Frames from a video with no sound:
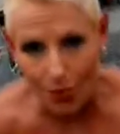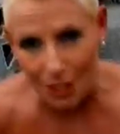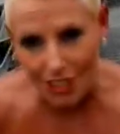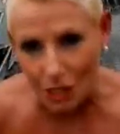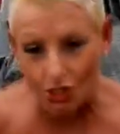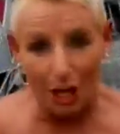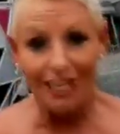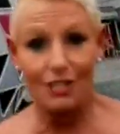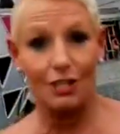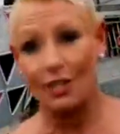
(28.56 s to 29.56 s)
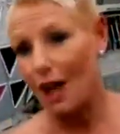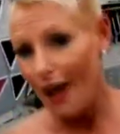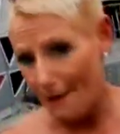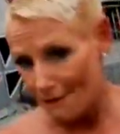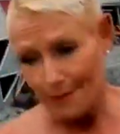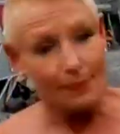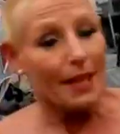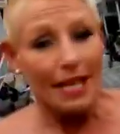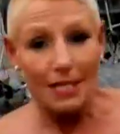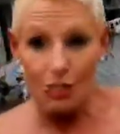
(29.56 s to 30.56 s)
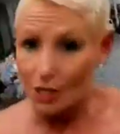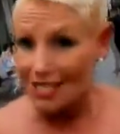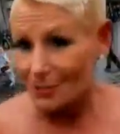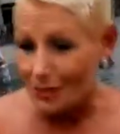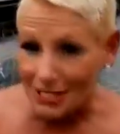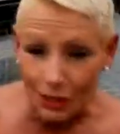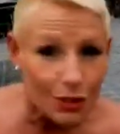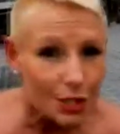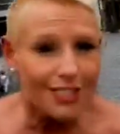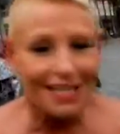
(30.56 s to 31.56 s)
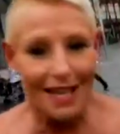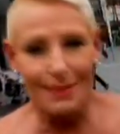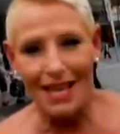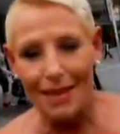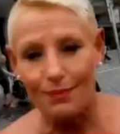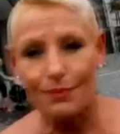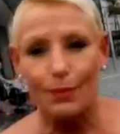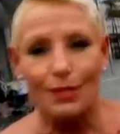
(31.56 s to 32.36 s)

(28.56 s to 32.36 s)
wanting to change your life, the New Year's resolutions are coming up,